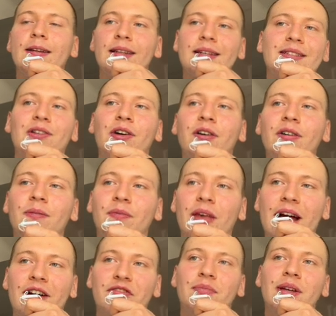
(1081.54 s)
does not
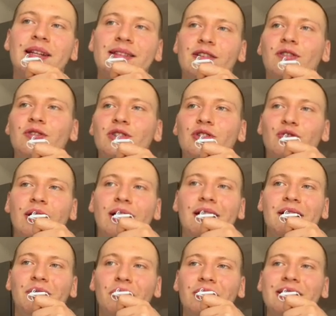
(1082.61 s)
have minutes
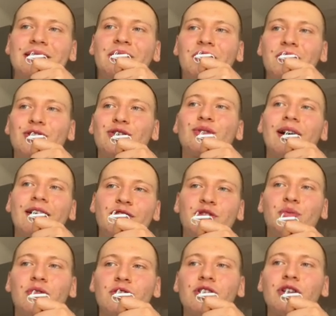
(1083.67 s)
concentrated or does not strive
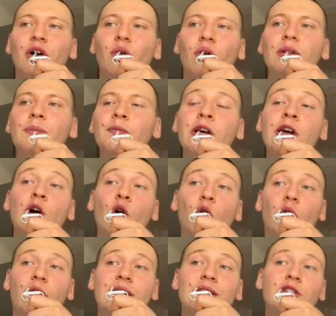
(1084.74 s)
towards a goal
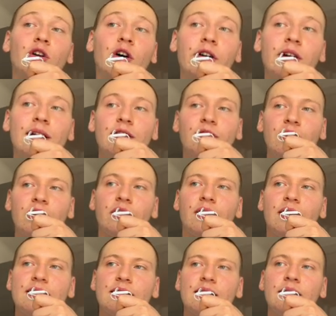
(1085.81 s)
or is not
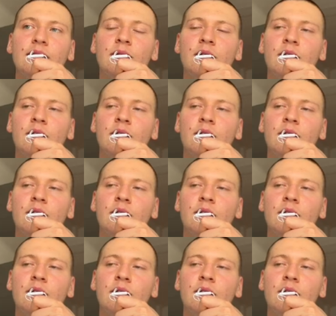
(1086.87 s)
invigorating,